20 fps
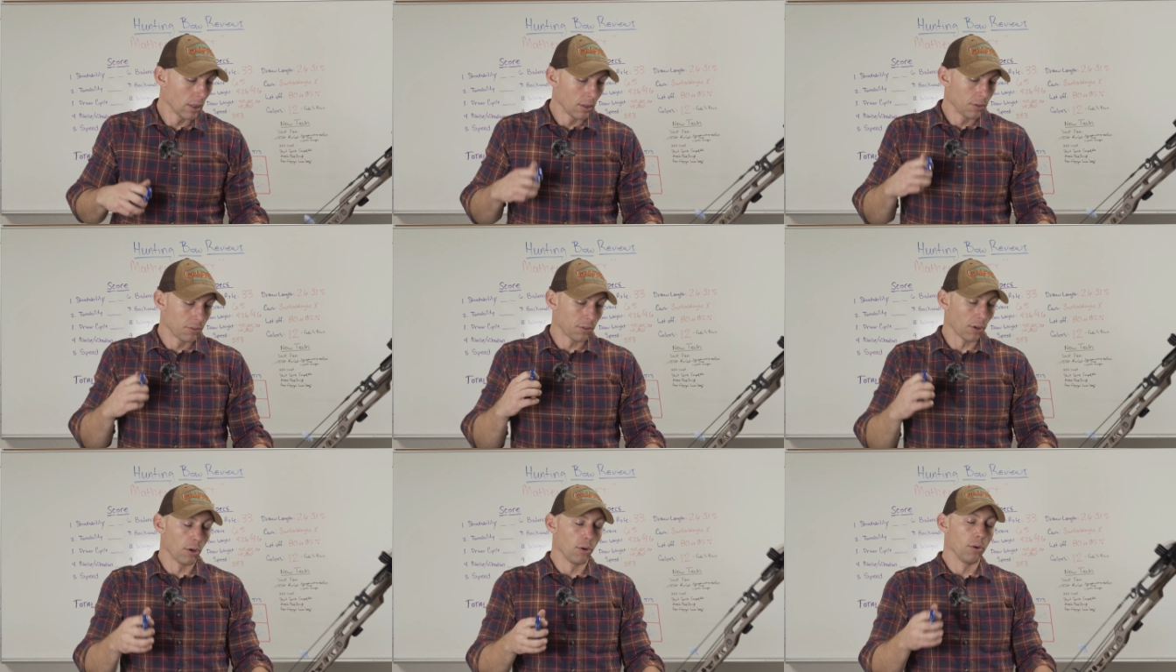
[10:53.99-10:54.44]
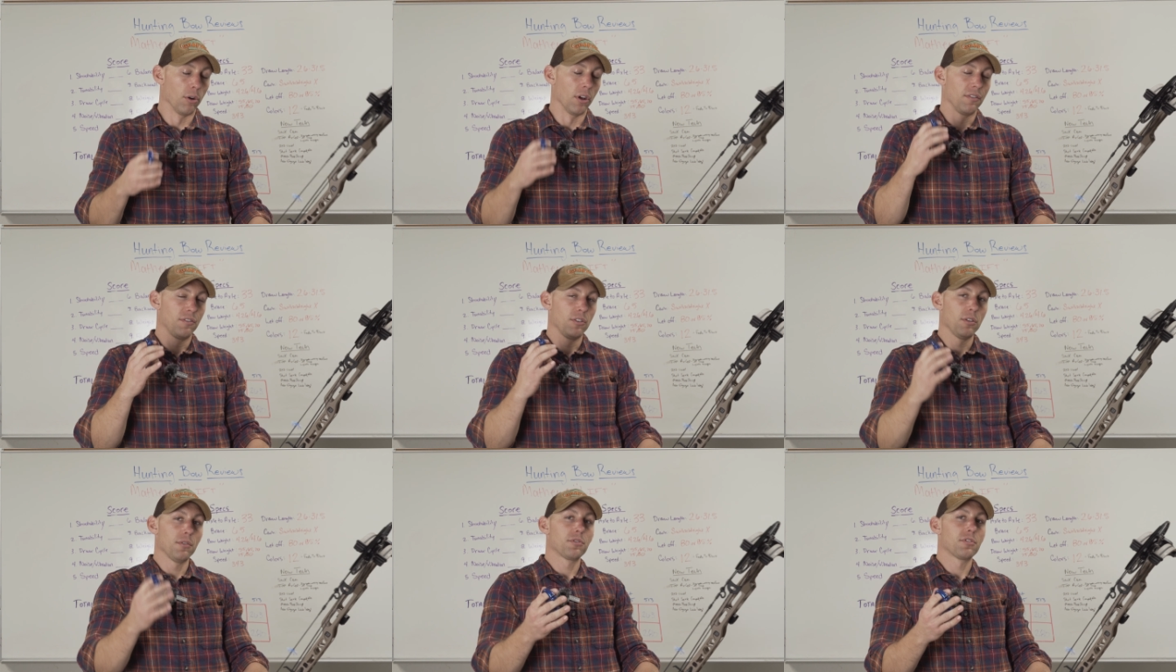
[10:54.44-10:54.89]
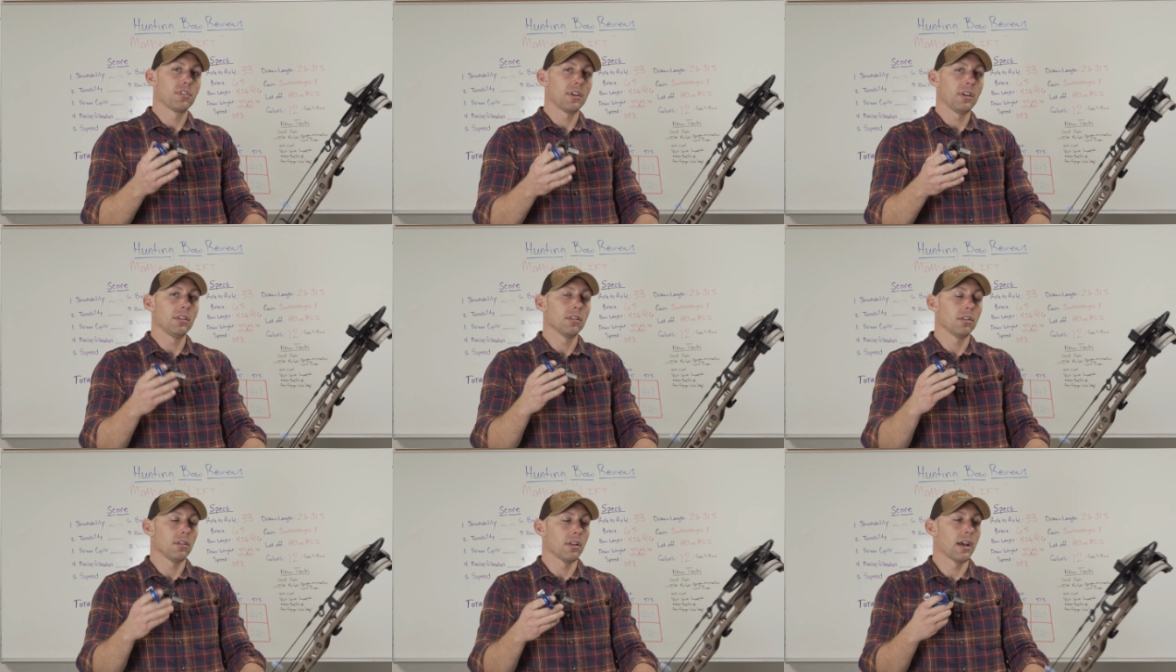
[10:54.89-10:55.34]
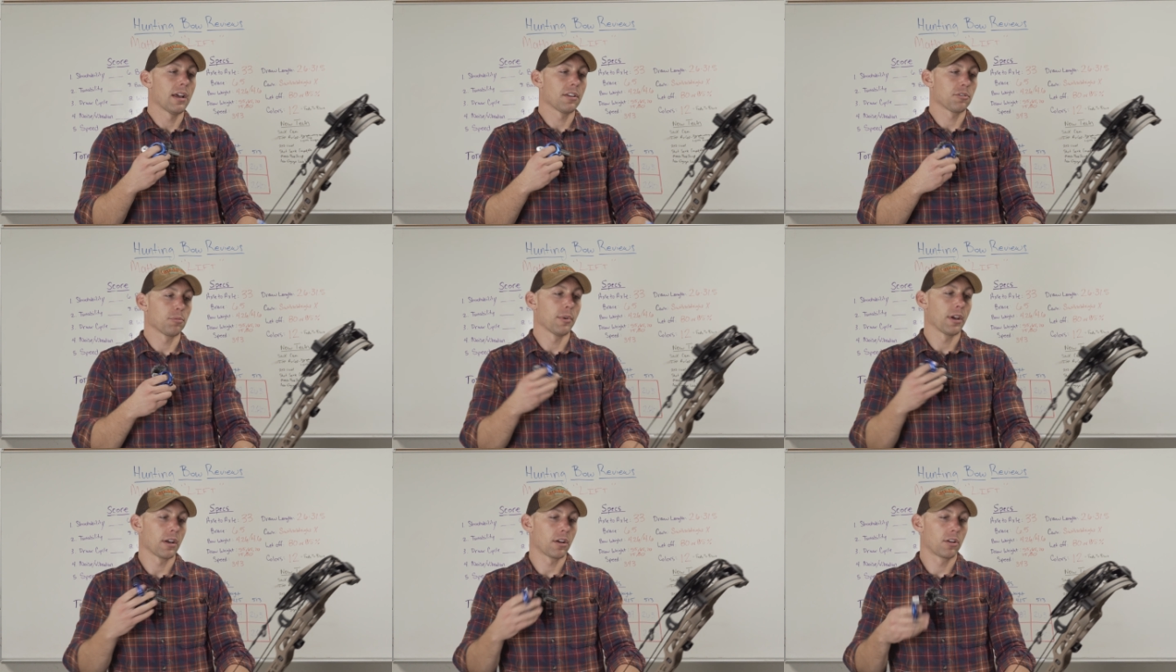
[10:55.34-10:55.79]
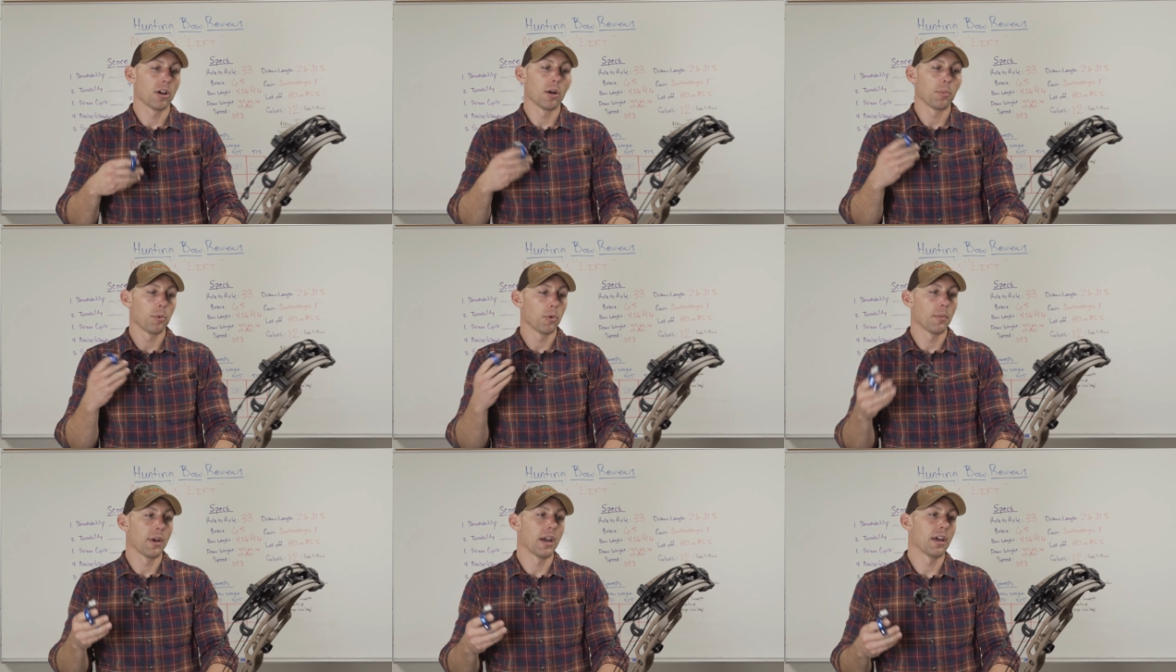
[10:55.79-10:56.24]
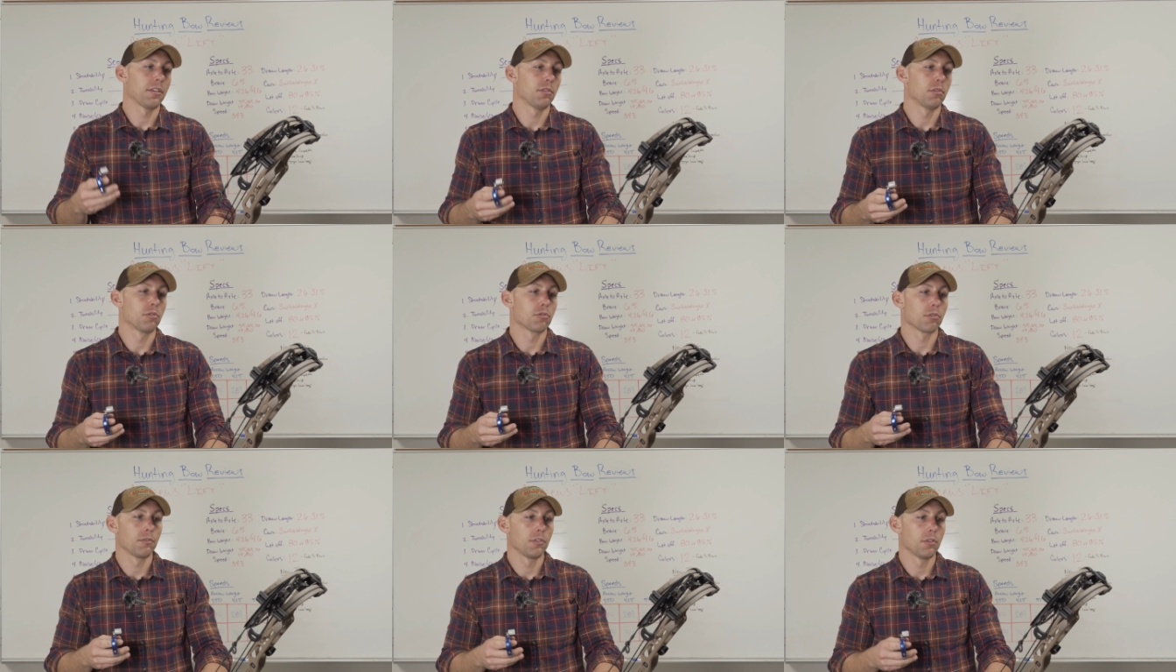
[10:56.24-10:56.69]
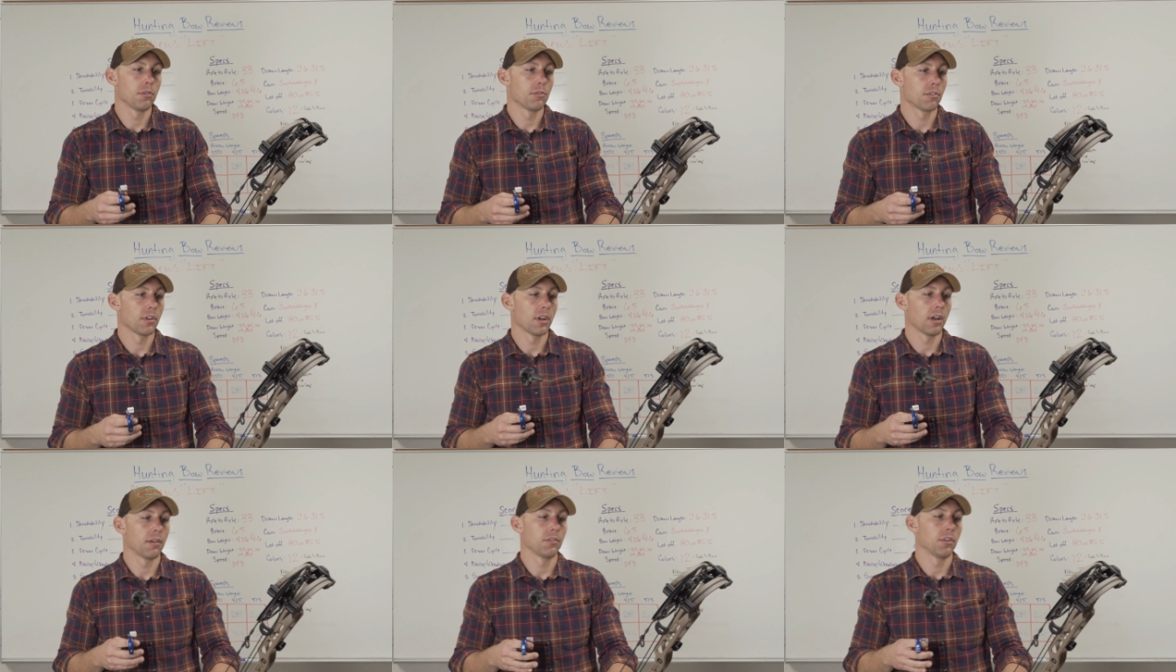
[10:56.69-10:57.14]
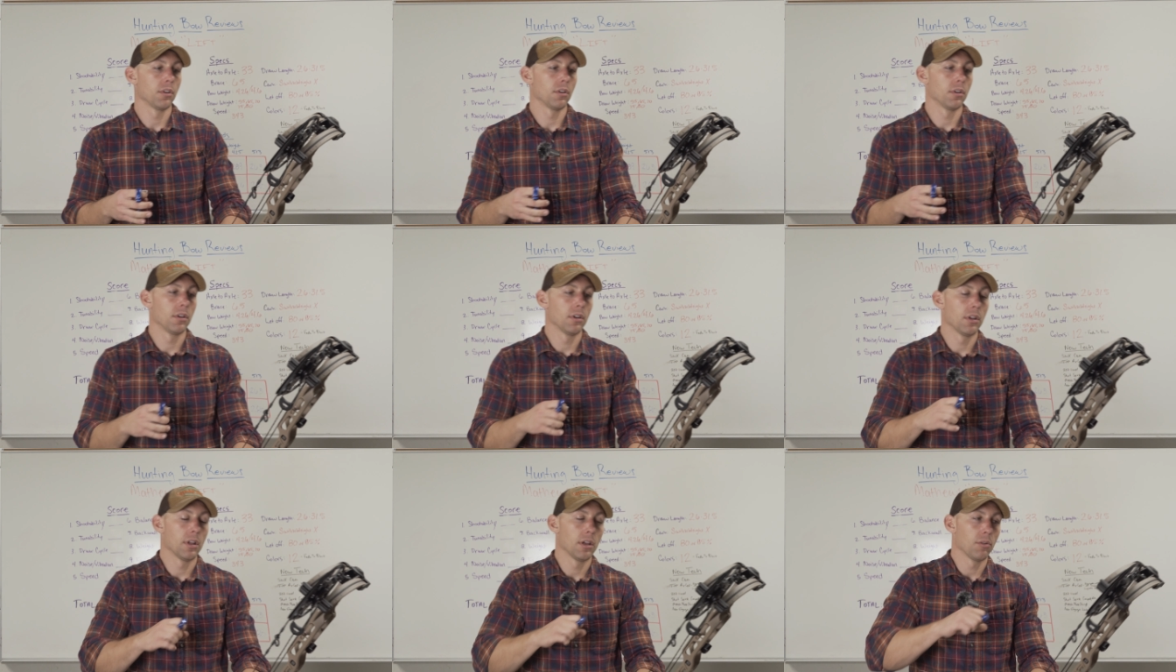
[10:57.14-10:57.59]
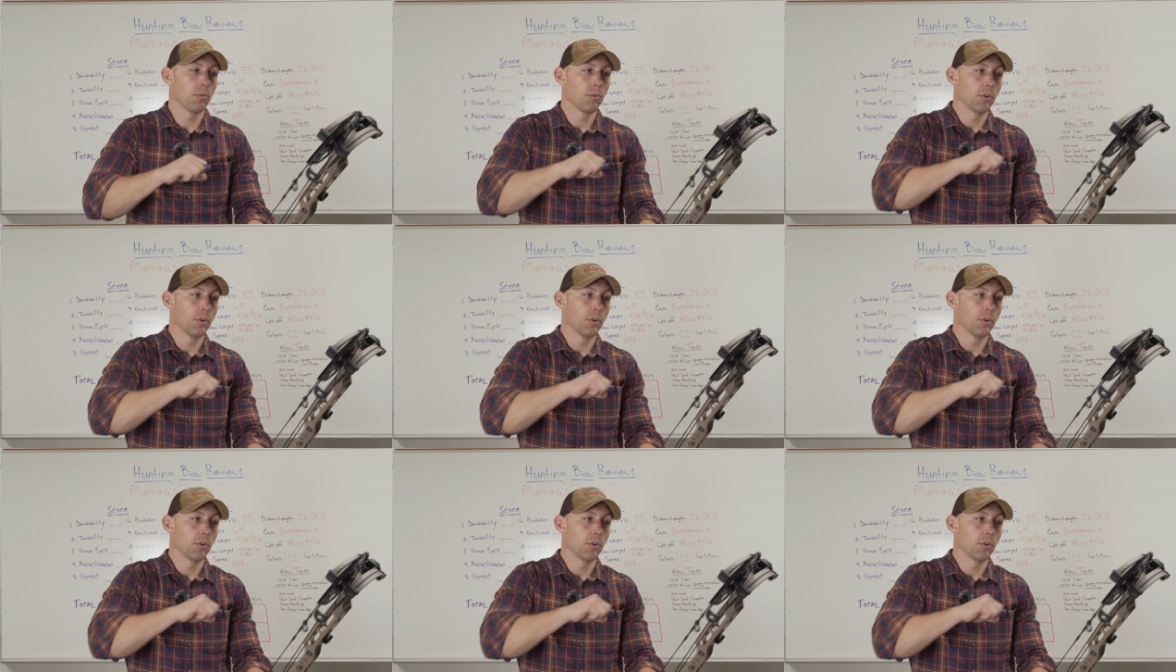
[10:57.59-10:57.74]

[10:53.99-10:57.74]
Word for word: So if you've seen the last couple Mathews reviews that I've done,